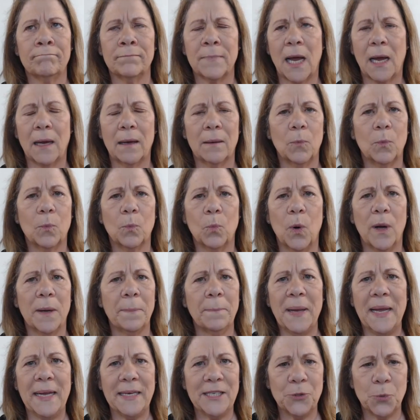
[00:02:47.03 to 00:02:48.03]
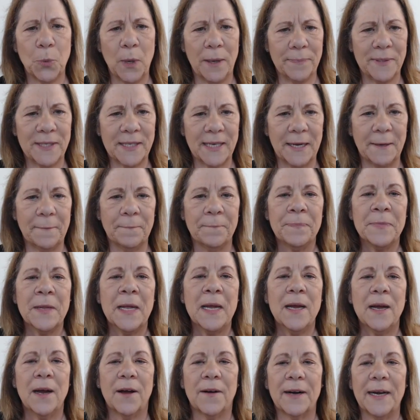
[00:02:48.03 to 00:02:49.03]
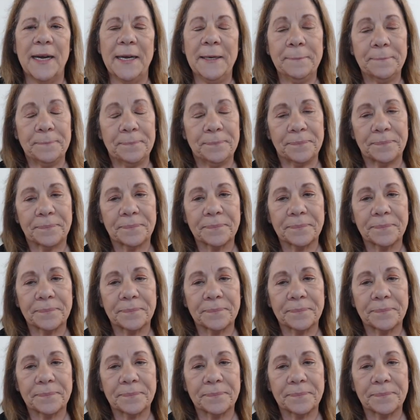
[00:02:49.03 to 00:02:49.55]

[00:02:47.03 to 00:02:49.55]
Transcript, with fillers: uh, one page website. All right.